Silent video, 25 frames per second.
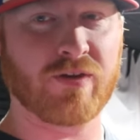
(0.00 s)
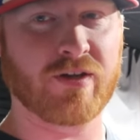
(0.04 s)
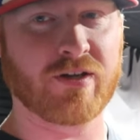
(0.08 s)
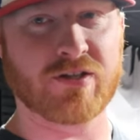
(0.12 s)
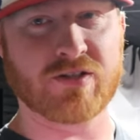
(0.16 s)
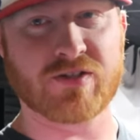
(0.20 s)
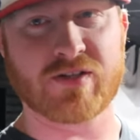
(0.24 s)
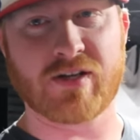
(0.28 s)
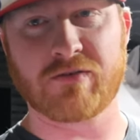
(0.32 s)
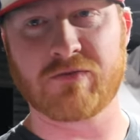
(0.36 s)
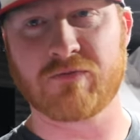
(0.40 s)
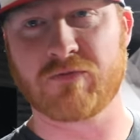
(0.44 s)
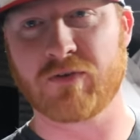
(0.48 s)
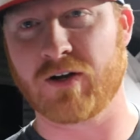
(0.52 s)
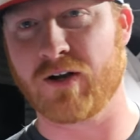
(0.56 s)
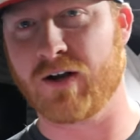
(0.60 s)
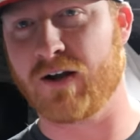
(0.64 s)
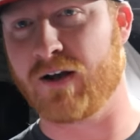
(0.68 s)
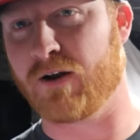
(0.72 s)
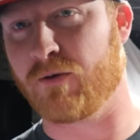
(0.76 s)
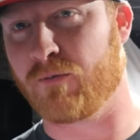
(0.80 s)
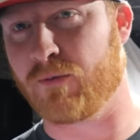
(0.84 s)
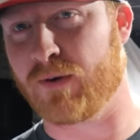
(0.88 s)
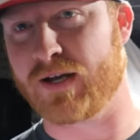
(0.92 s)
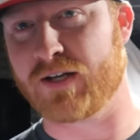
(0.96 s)
I just have to figure
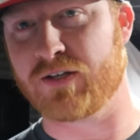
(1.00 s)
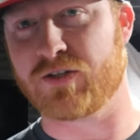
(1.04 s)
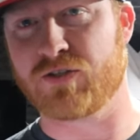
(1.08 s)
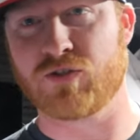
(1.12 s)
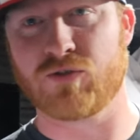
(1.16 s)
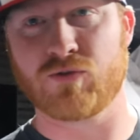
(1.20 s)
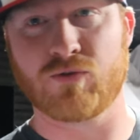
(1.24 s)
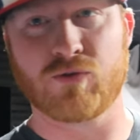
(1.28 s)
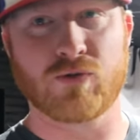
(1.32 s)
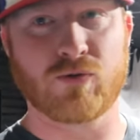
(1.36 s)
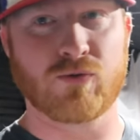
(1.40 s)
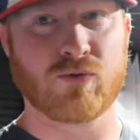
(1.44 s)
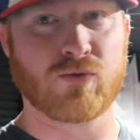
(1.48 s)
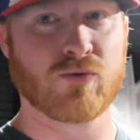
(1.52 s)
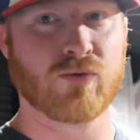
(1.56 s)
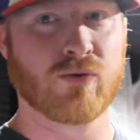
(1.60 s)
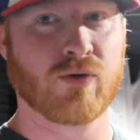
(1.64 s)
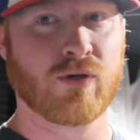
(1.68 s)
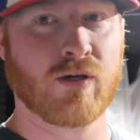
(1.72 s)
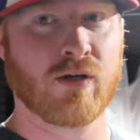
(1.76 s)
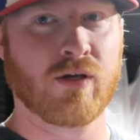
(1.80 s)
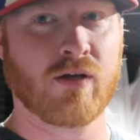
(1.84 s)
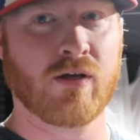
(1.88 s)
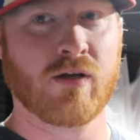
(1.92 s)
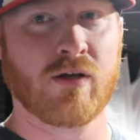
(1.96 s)
out a way to do
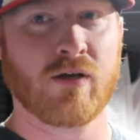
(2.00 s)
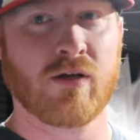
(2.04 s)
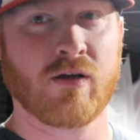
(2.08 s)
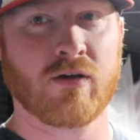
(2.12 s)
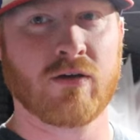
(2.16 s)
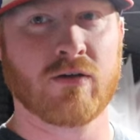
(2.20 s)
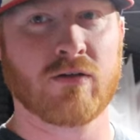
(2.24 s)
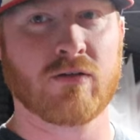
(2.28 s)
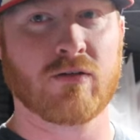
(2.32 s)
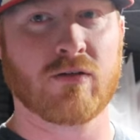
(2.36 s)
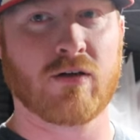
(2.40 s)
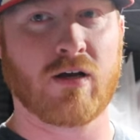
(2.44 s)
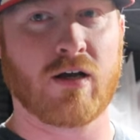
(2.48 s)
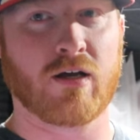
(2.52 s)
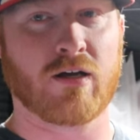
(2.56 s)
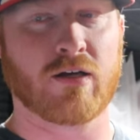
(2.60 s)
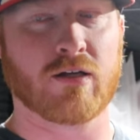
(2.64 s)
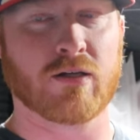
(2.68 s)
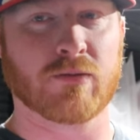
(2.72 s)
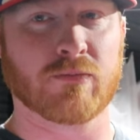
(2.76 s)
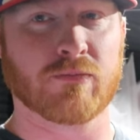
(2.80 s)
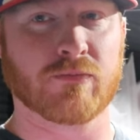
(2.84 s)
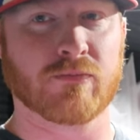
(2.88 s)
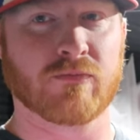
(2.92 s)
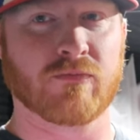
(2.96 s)

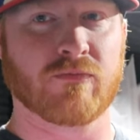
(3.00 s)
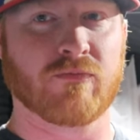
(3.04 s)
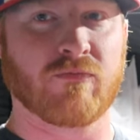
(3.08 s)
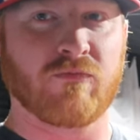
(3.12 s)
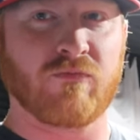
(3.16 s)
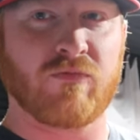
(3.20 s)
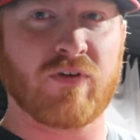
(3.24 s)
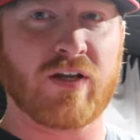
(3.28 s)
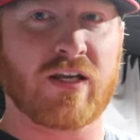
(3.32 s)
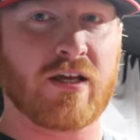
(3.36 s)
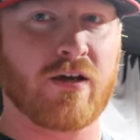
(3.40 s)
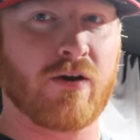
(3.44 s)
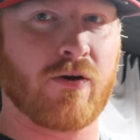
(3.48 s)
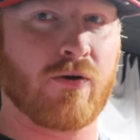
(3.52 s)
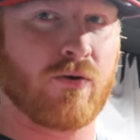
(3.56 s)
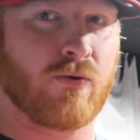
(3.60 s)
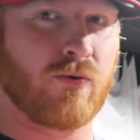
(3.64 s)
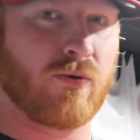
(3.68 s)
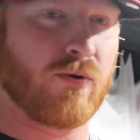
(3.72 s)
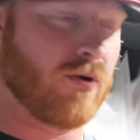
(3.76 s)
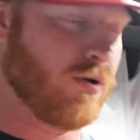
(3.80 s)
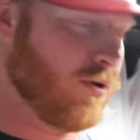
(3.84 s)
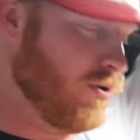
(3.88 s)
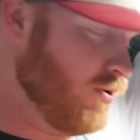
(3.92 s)
video